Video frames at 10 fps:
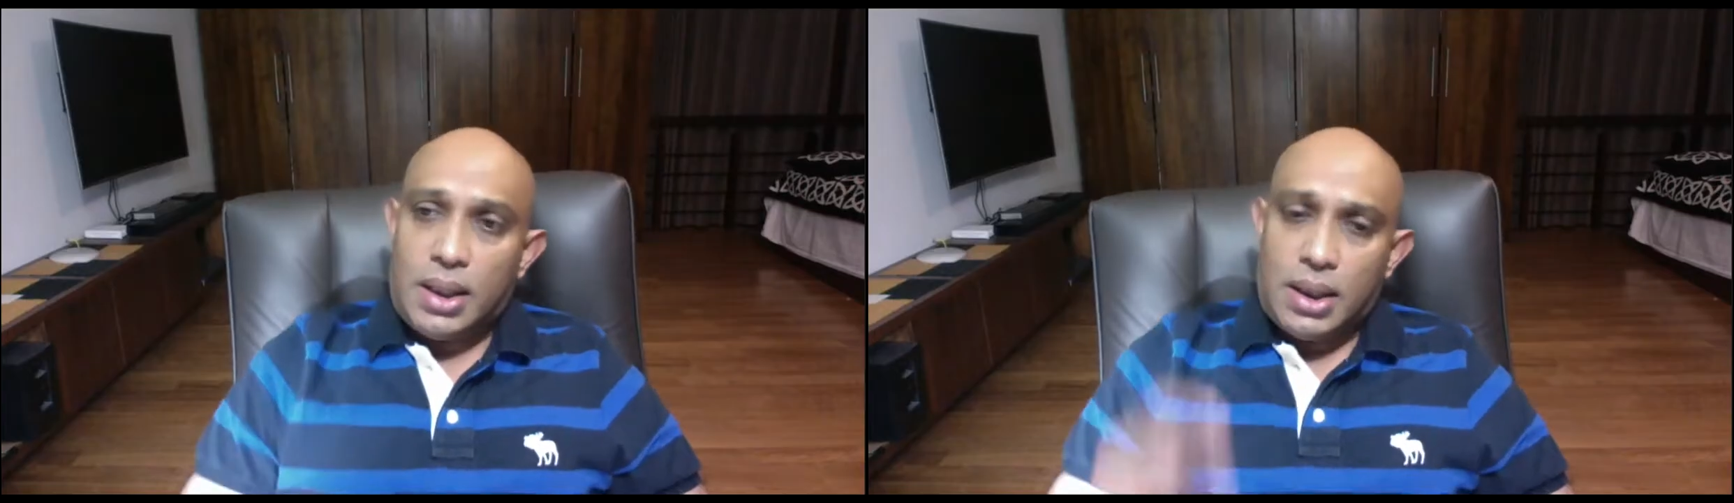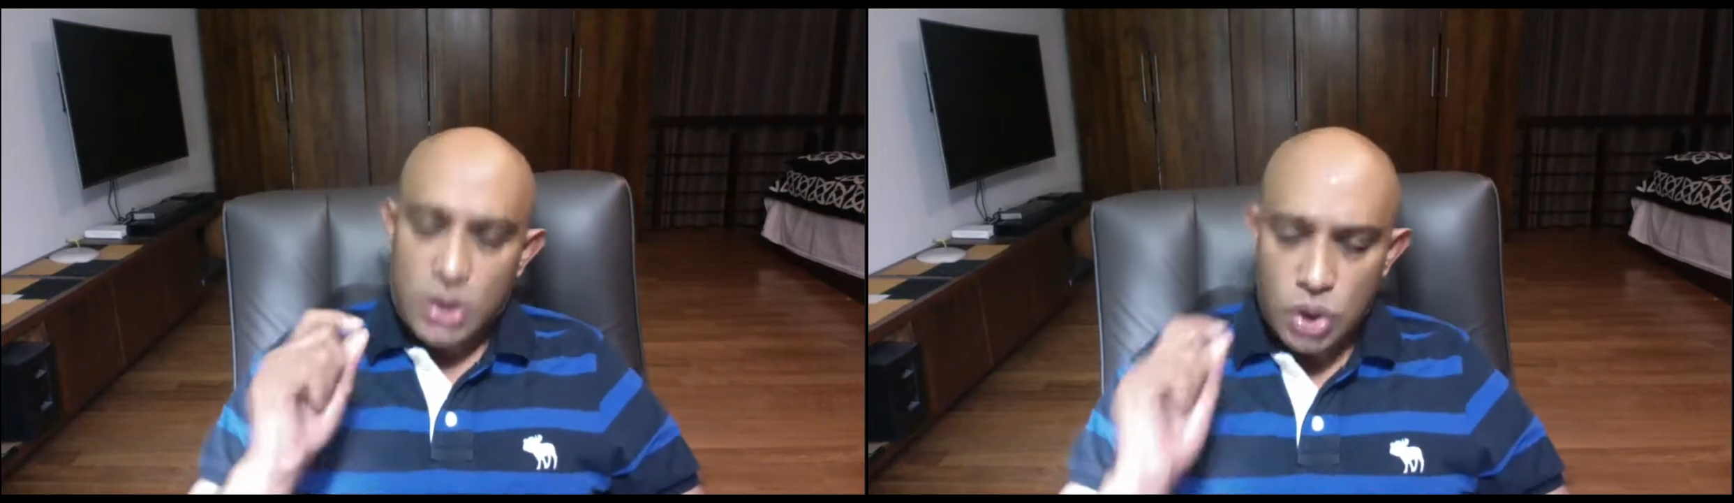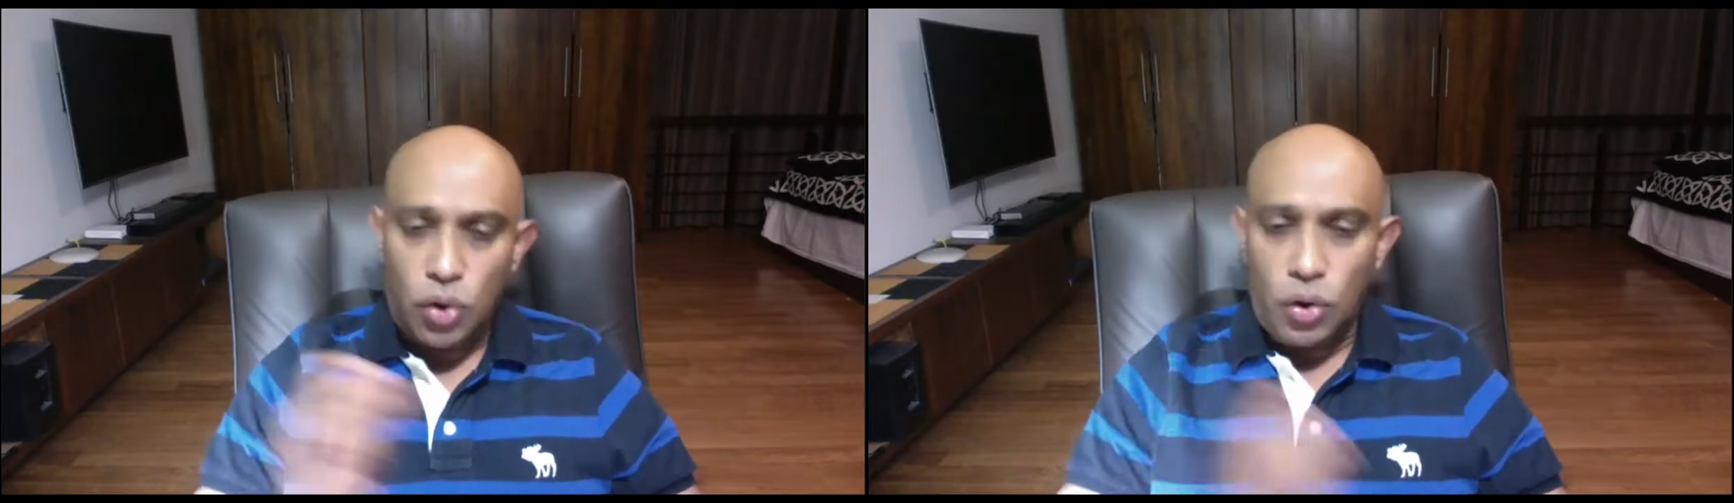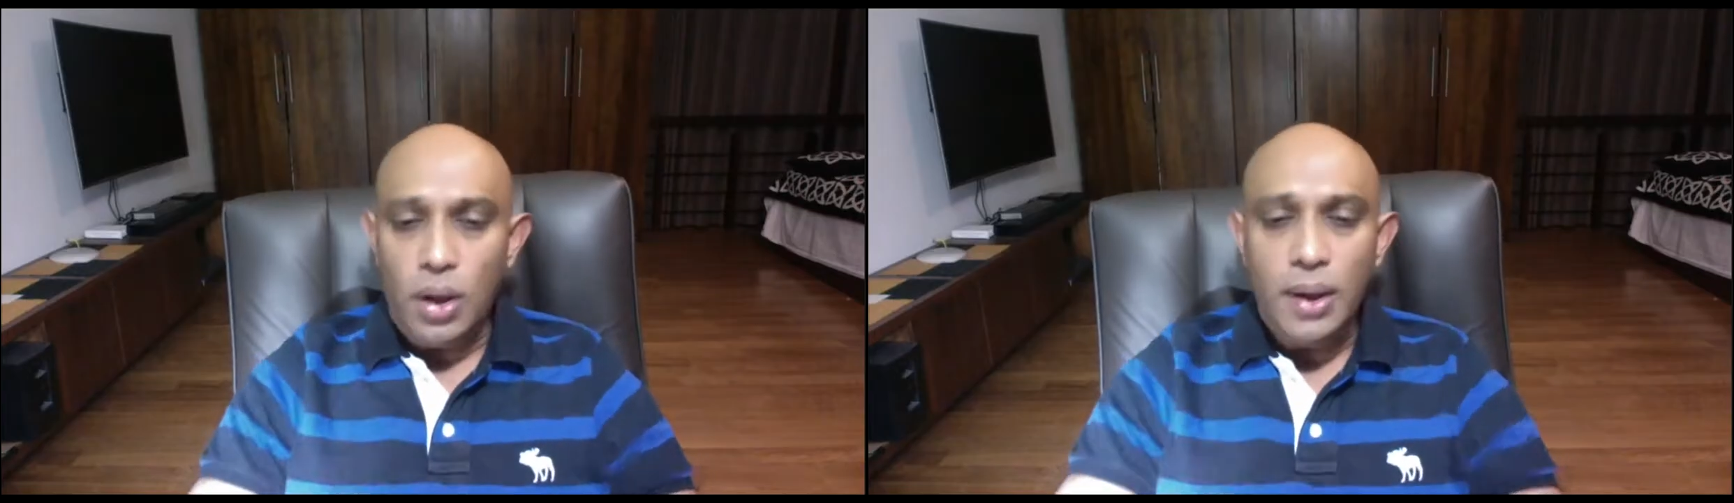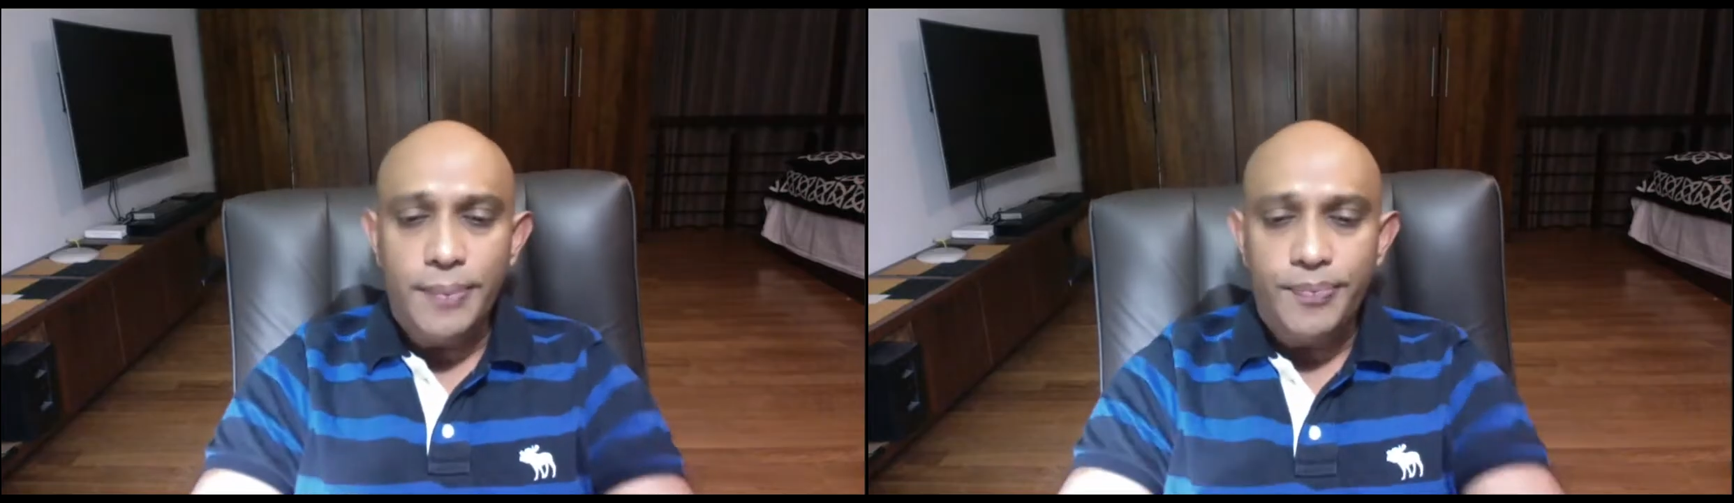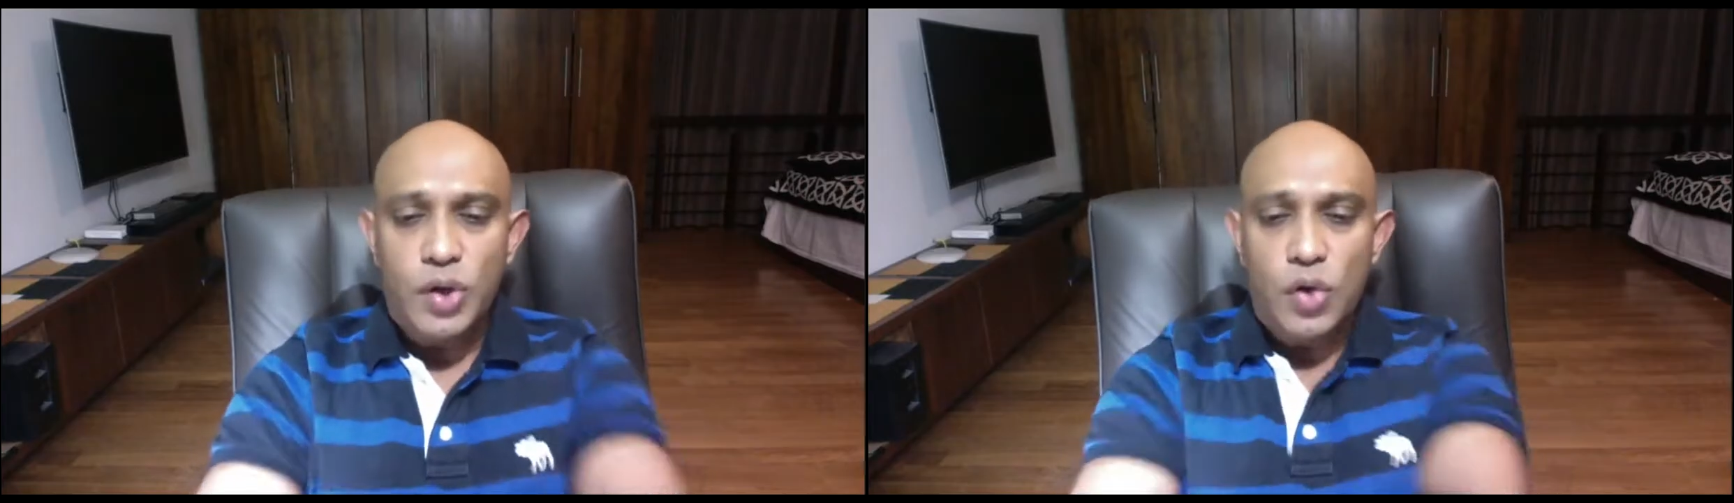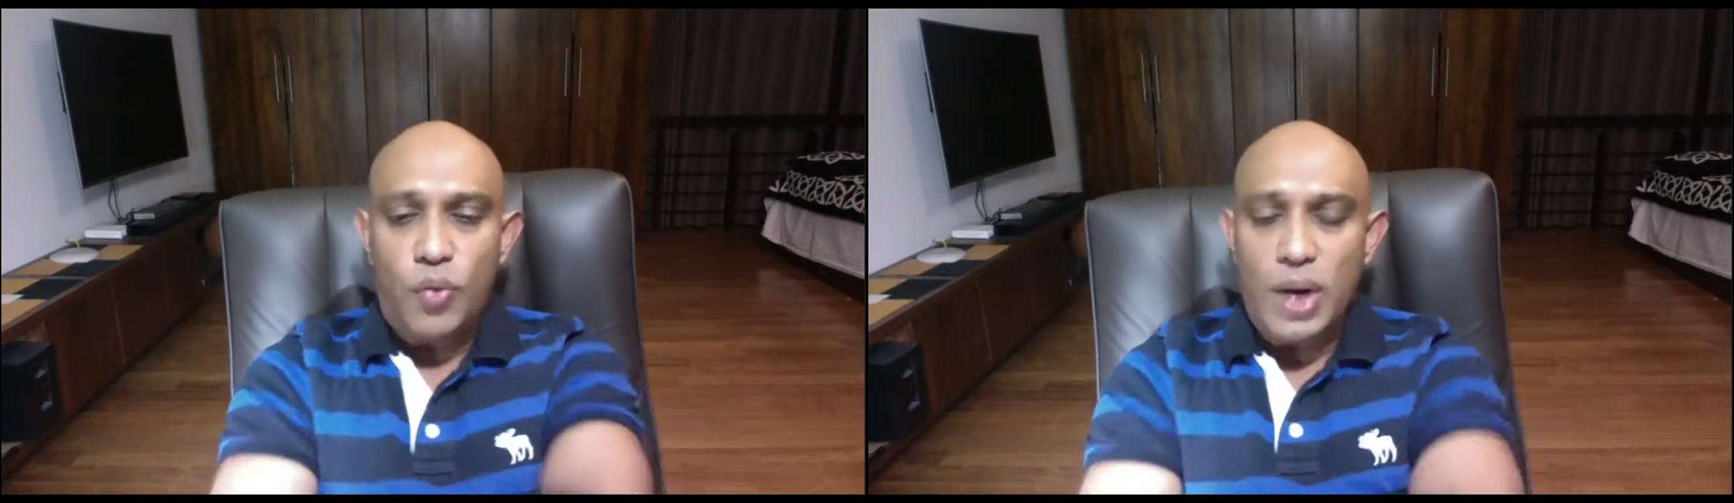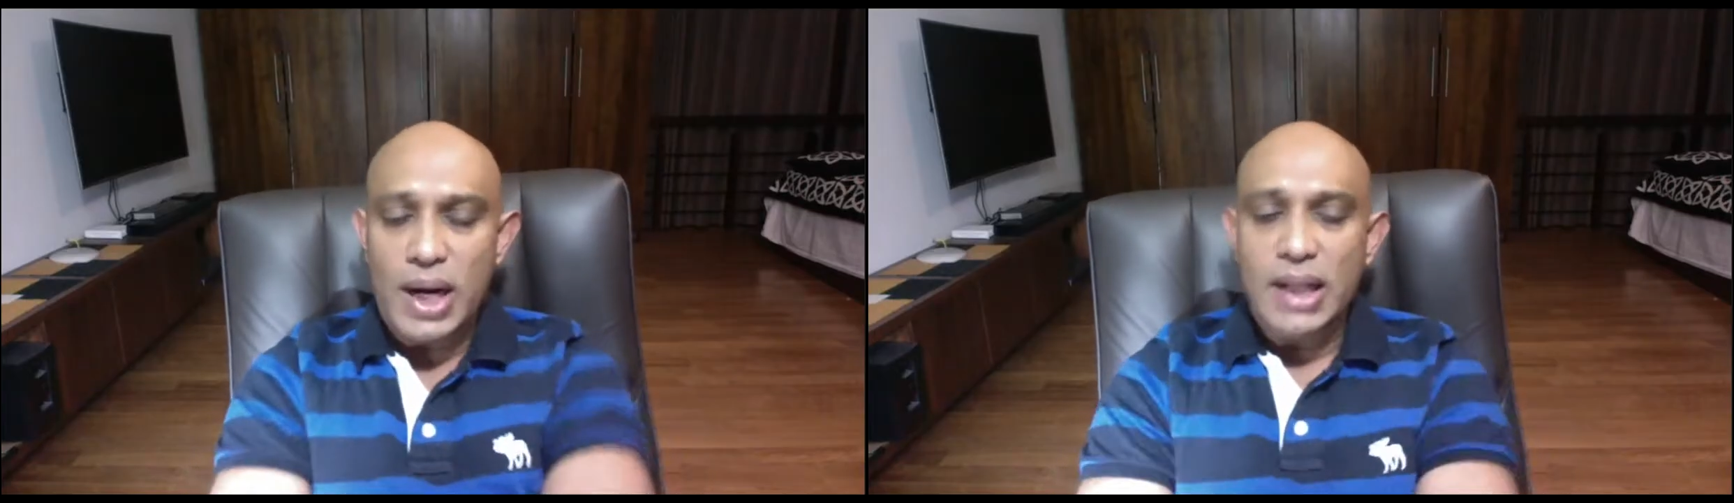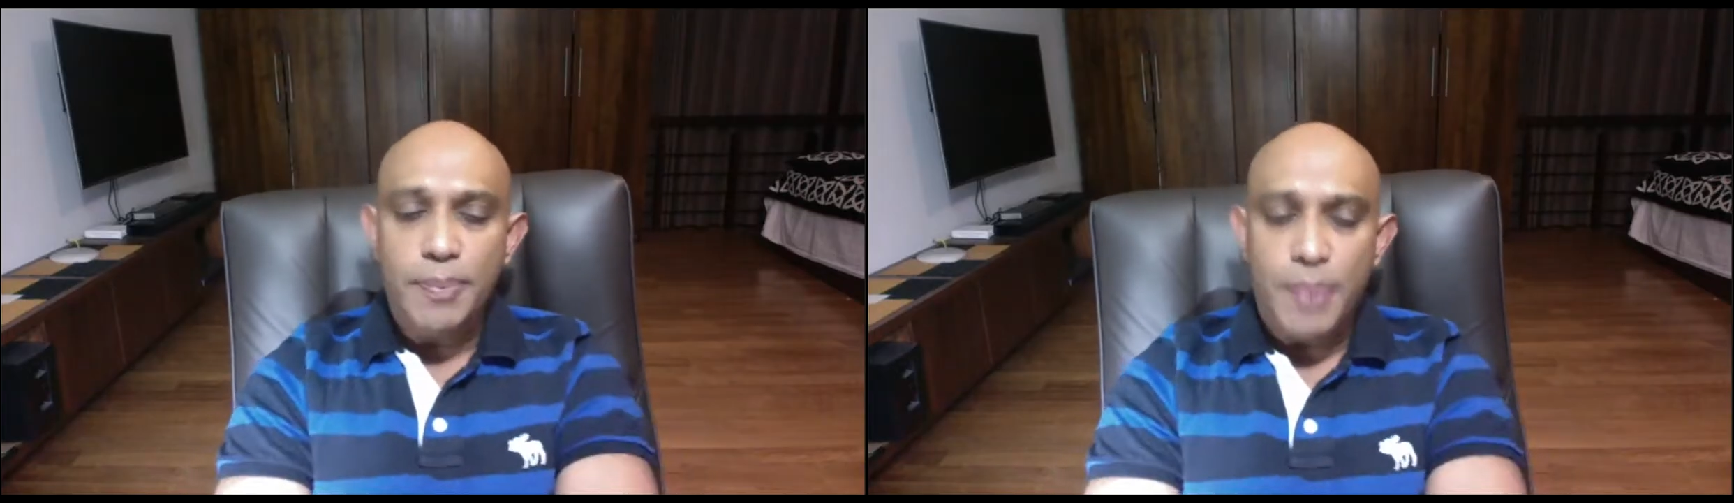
So what are the